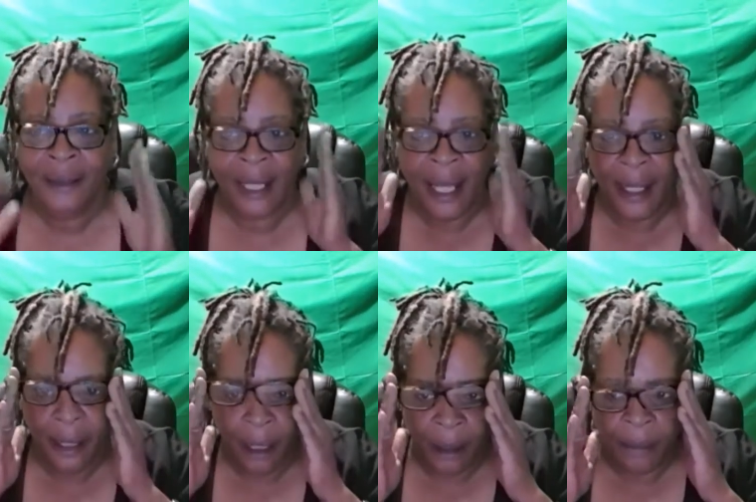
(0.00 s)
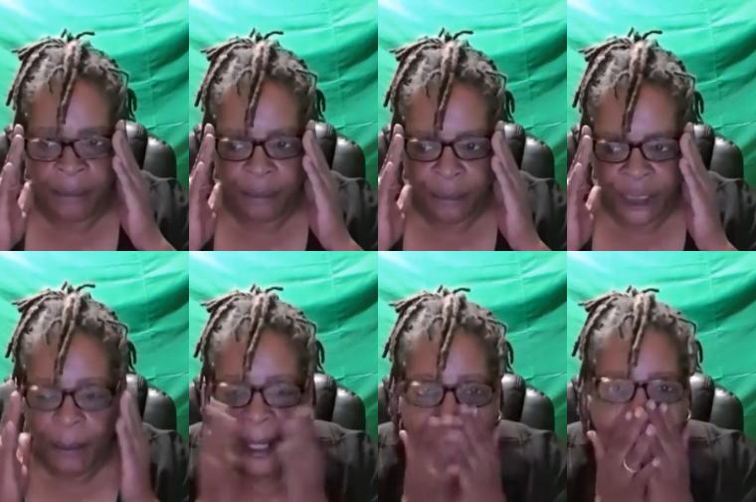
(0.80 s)
that um,
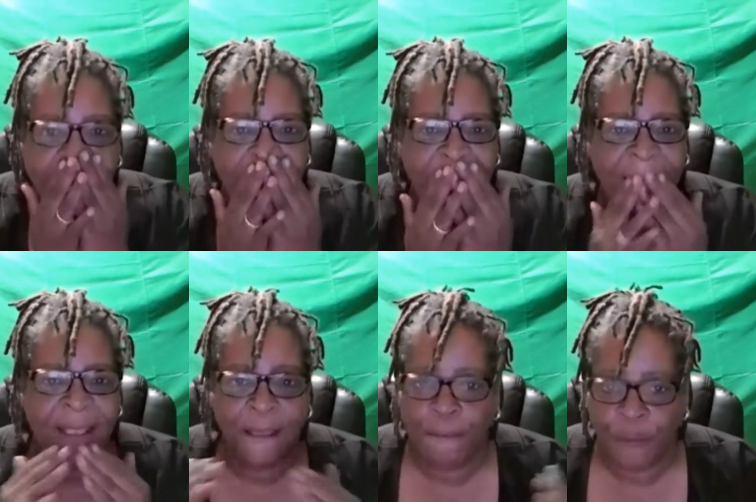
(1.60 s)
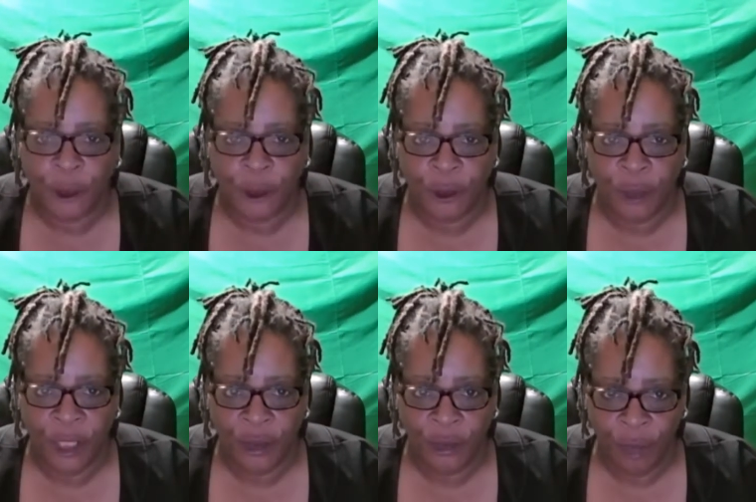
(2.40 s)
somebody can just say something to you
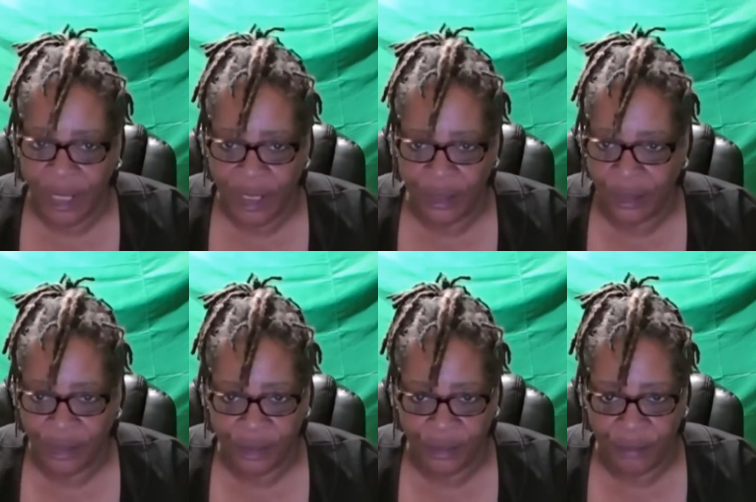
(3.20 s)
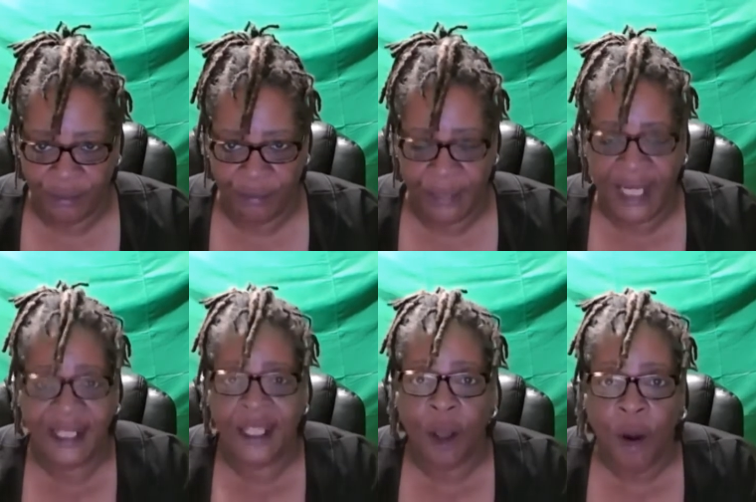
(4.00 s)
and you're ready to just
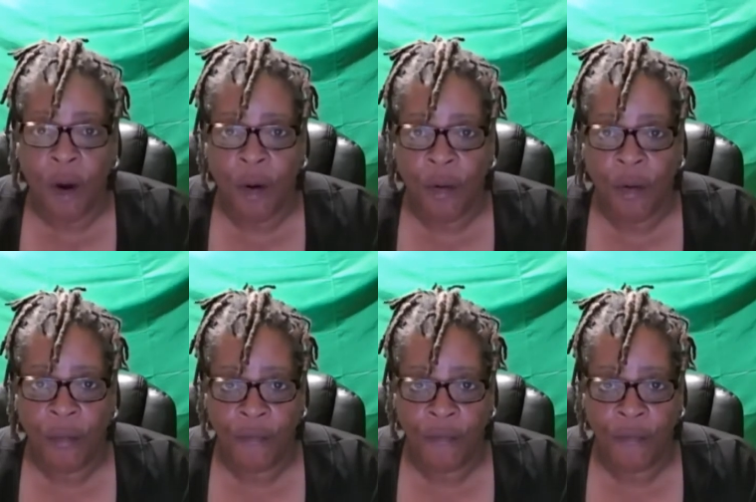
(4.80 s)
end it all